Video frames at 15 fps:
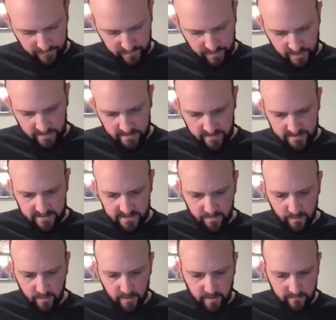Trying not to
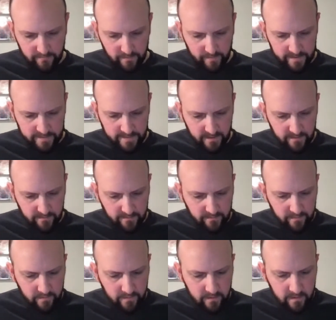spoil it for
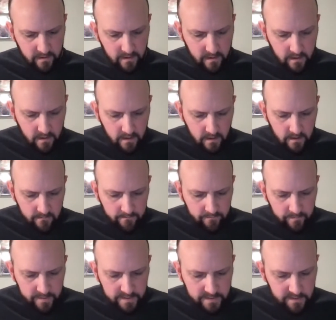myself,
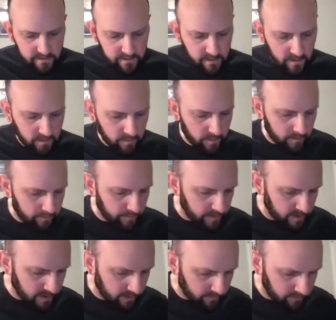but still know what
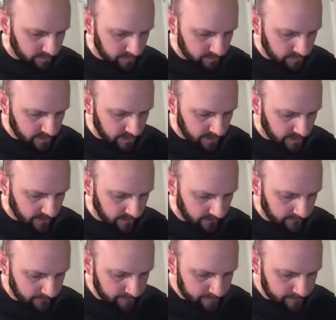book I'm getting.